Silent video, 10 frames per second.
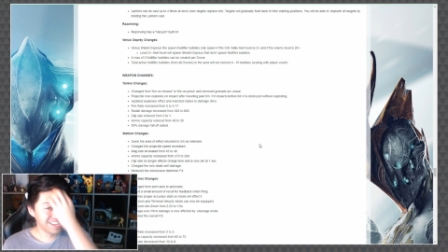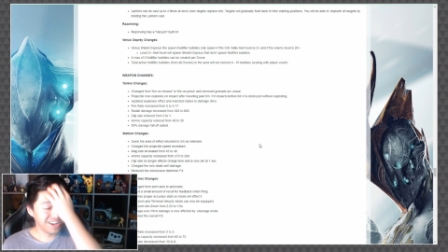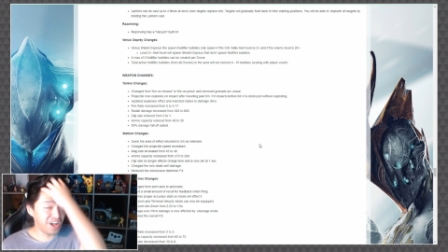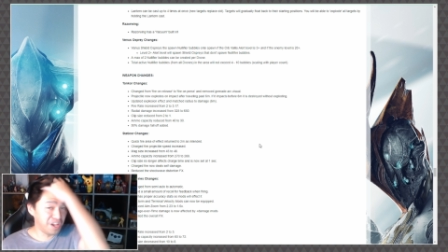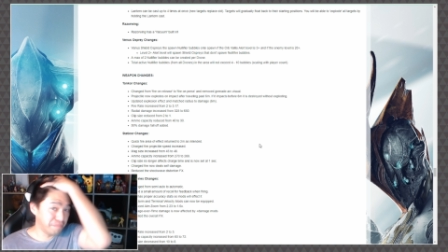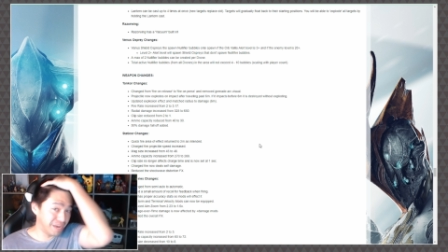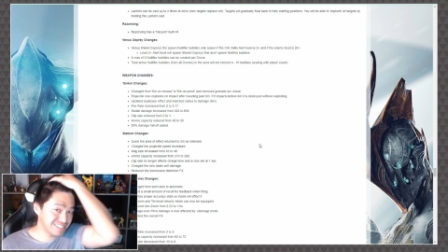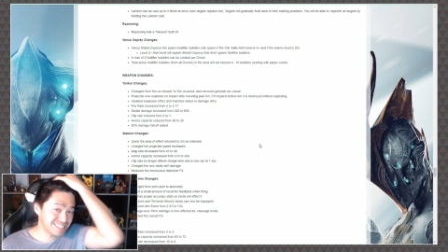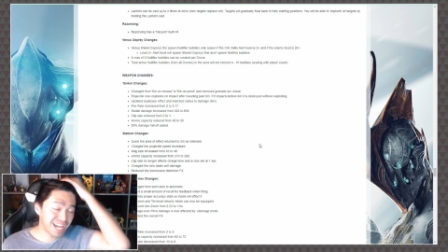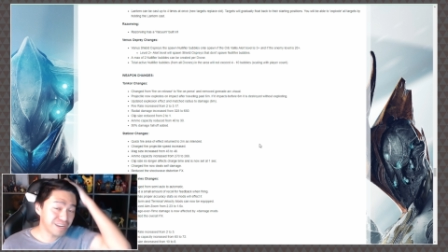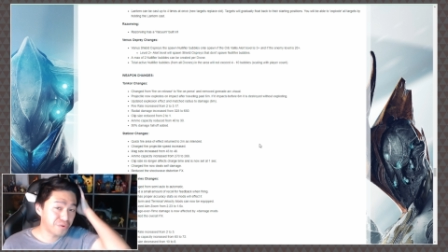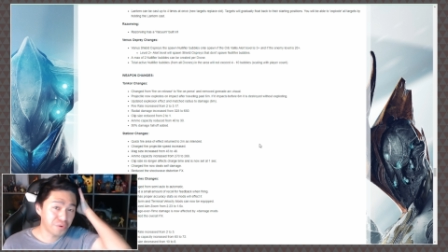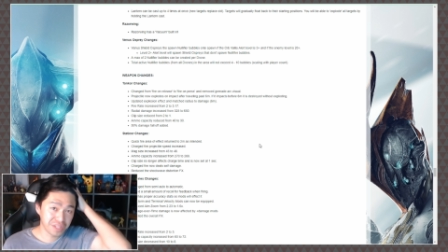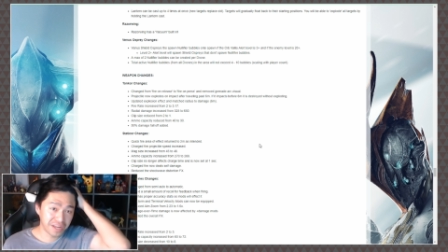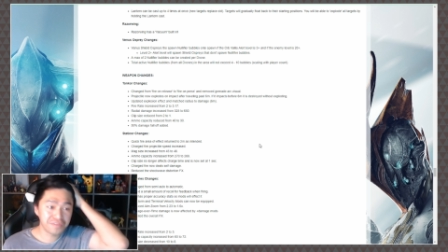All my
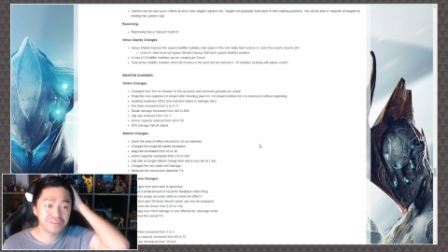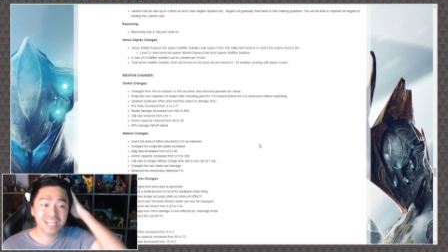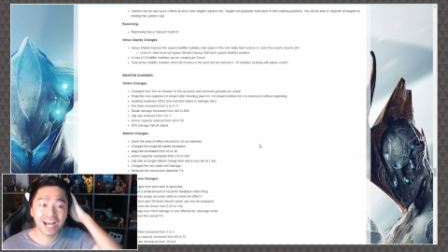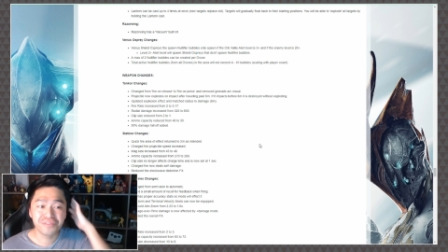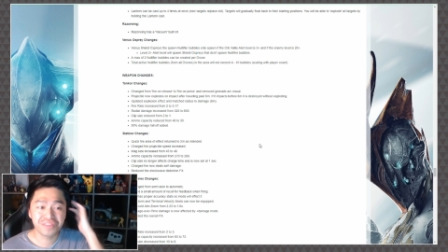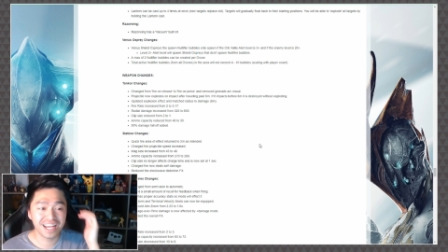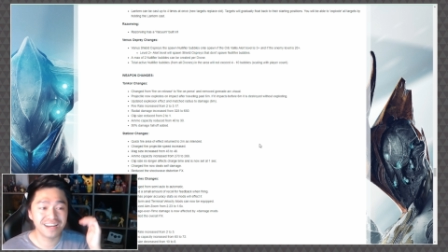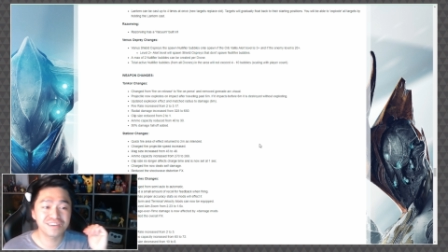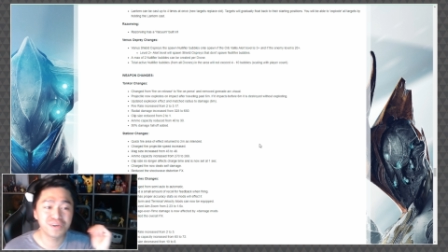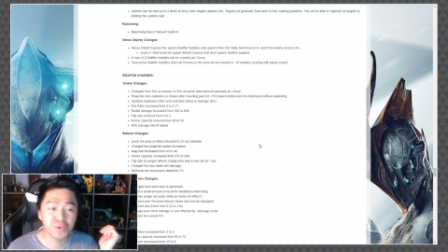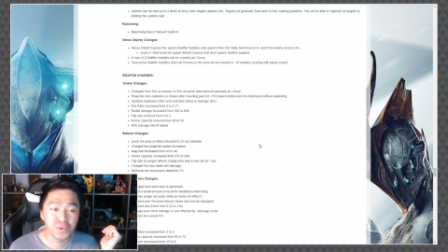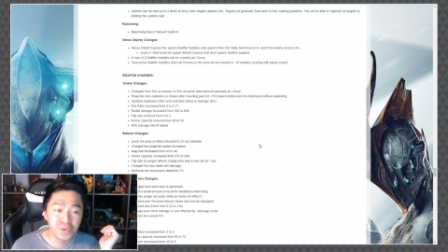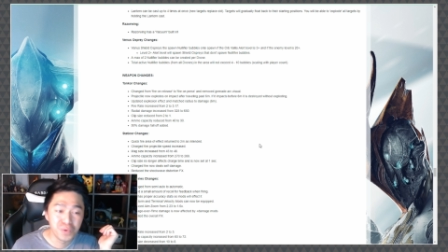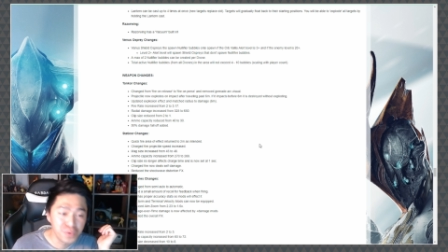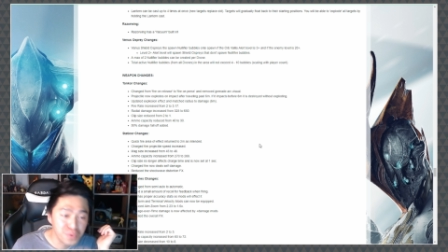Staticor lovers out there.
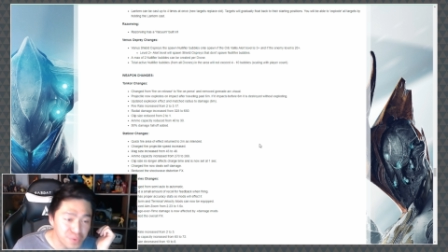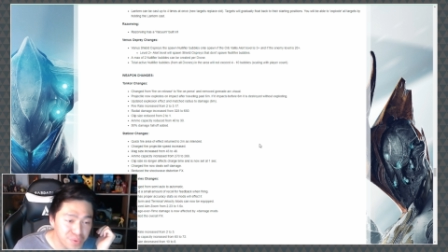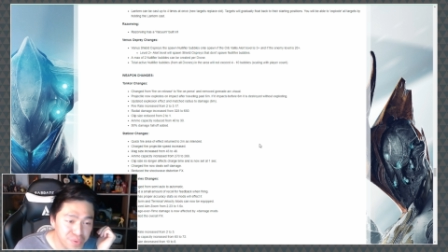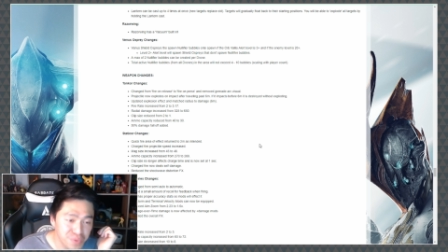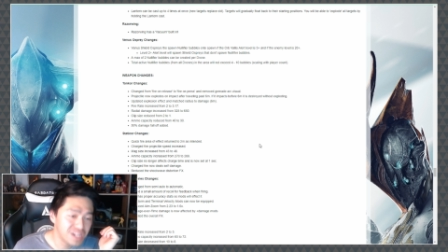Ooh.